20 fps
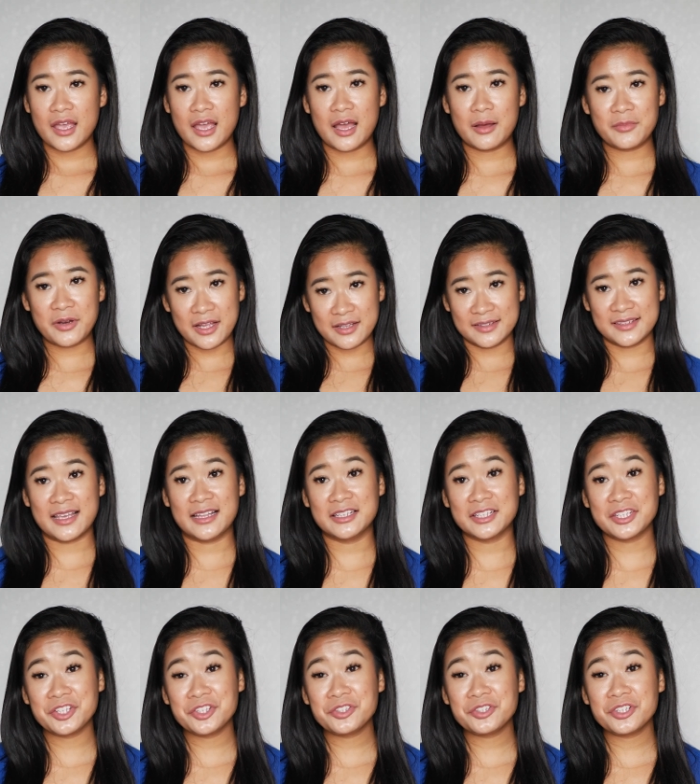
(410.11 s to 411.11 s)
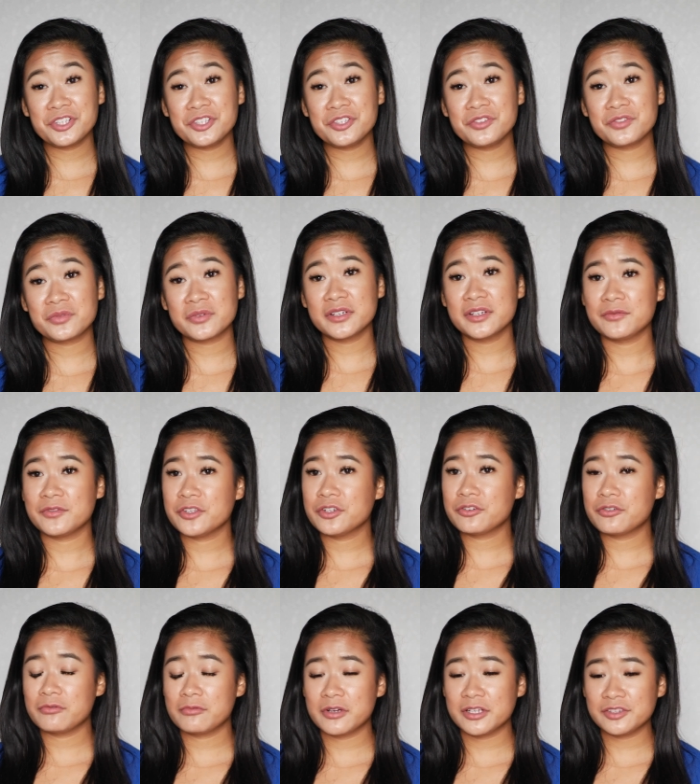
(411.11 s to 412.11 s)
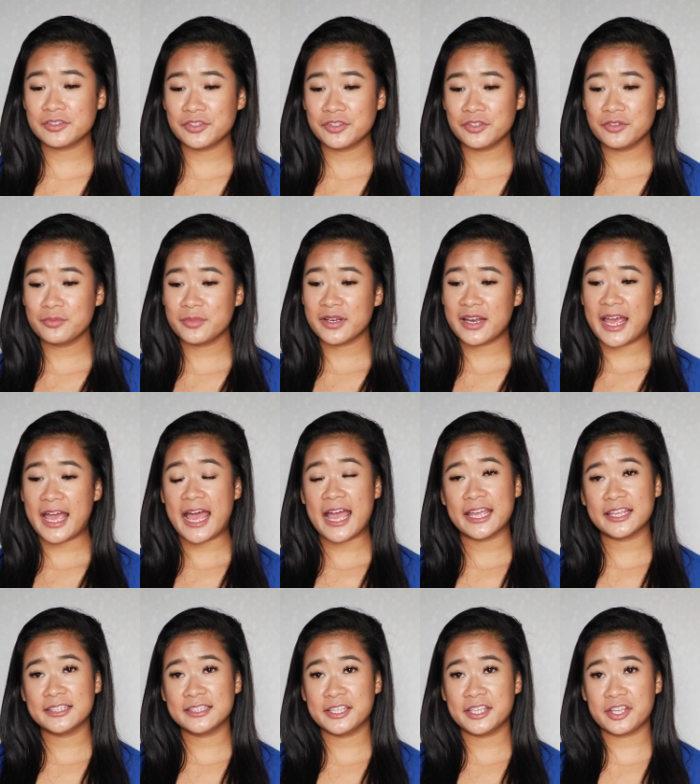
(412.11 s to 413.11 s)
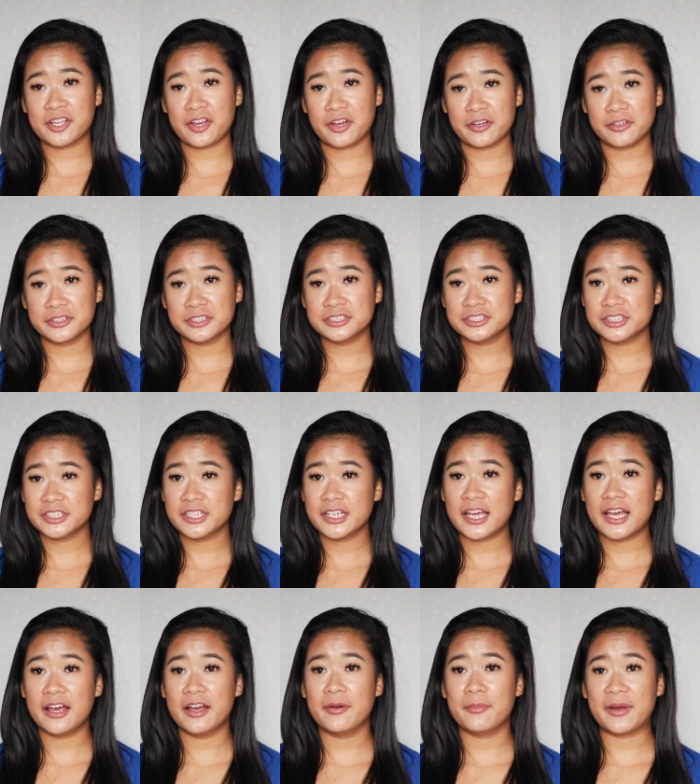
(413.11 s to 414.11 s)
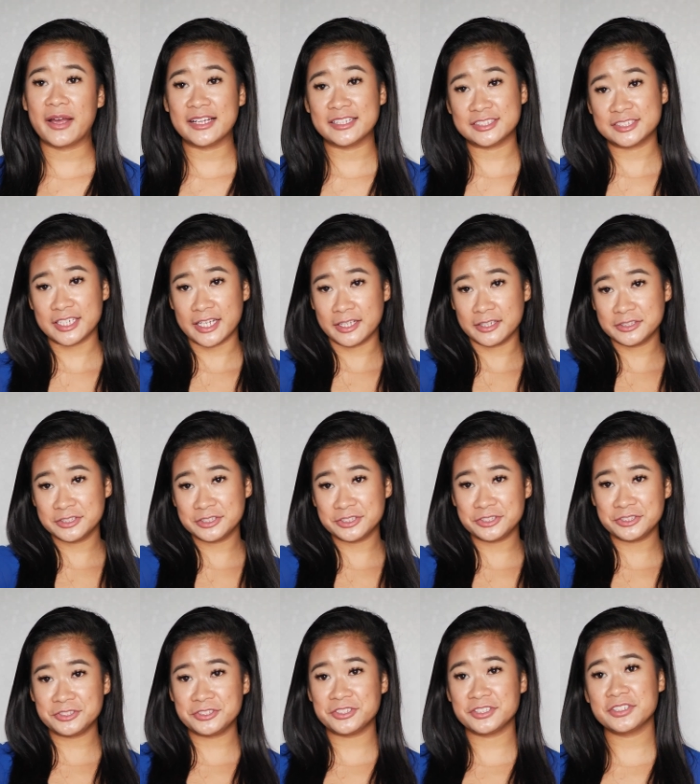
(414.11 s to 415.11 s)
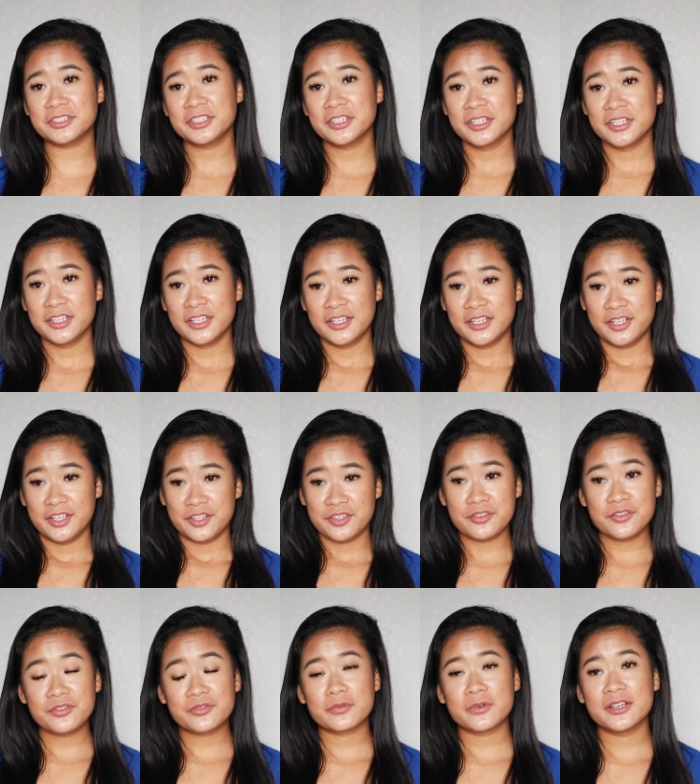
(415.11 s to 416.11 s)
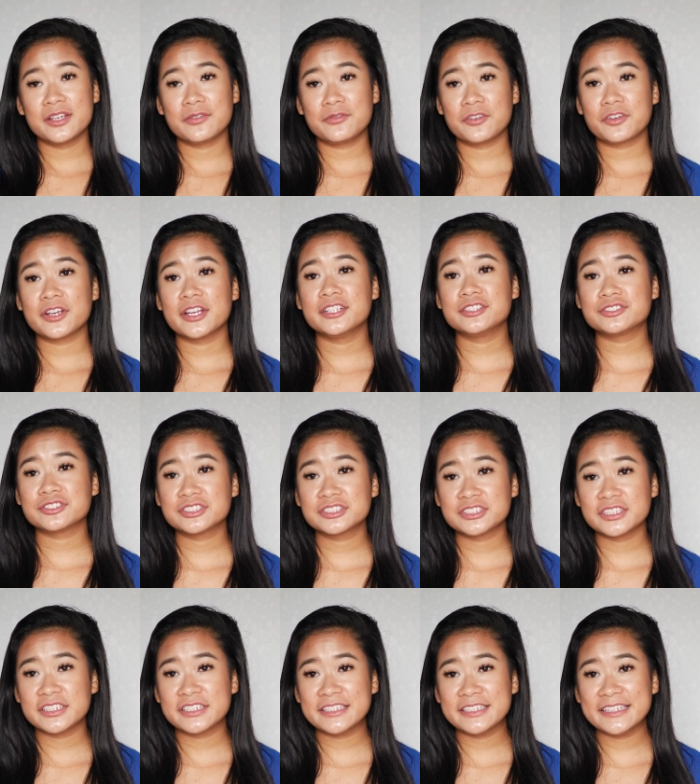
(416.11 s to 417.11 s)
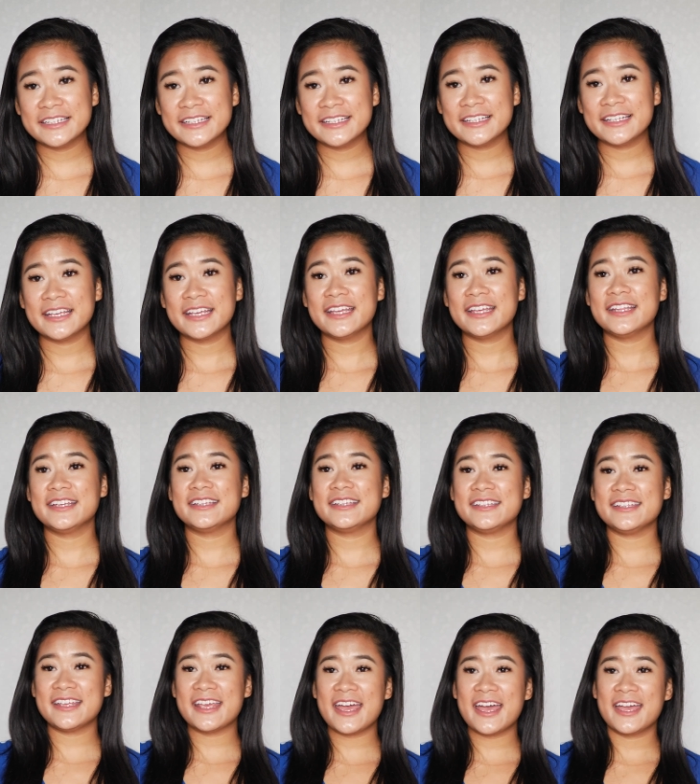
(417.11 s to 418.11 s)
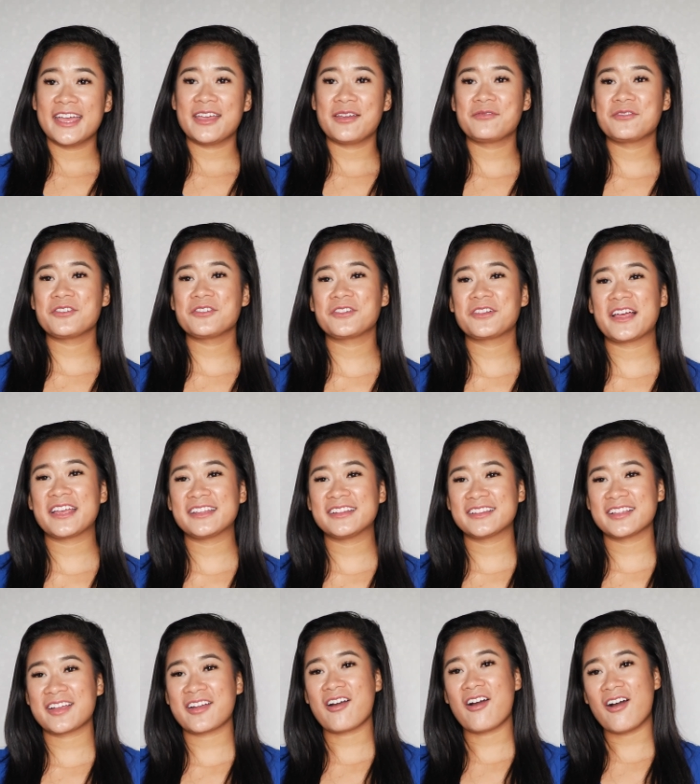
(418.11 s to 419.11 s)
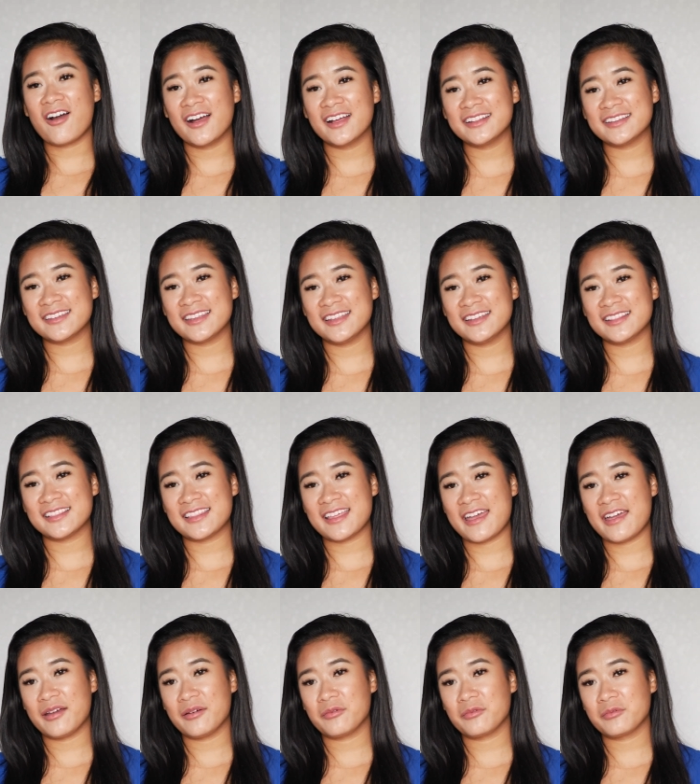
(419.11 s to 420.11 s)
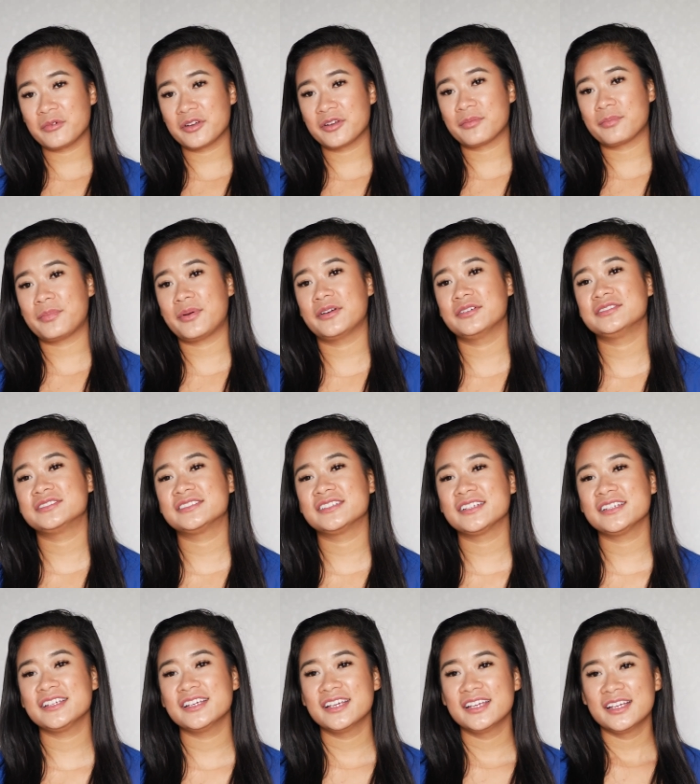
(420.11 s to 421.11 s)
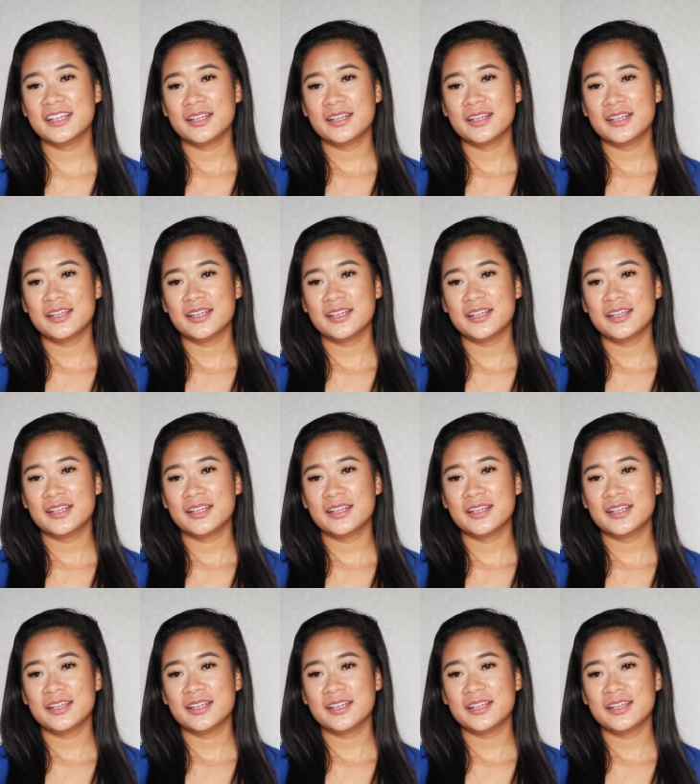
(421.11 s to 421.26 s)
not telling you to use one if you don't want to, but I highly encourage it. I challenge you to use one if you're interested in it. And yeah, if you like the content that we're posting,